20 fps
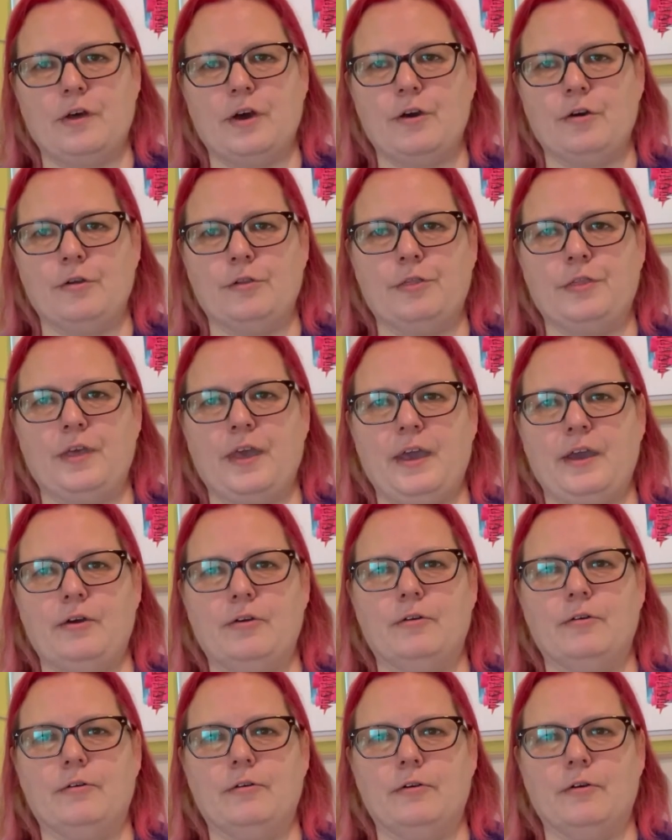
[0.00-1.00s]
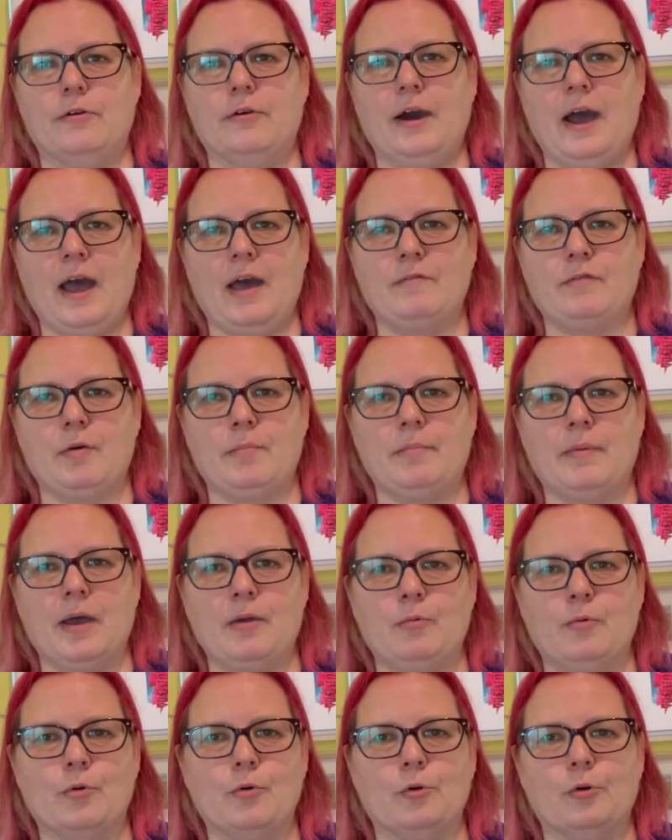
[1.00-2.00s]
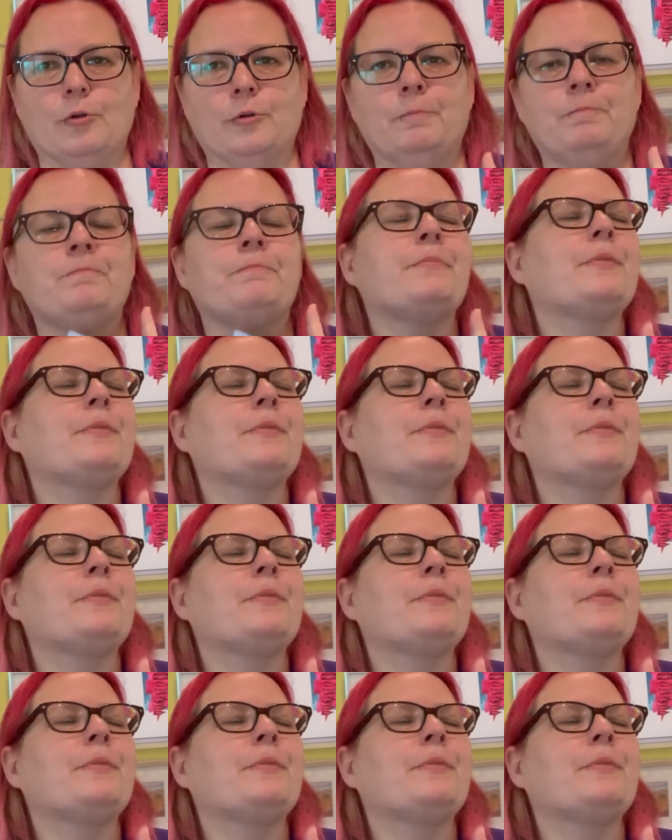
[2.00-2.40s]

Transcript: whole thing or have on my wall.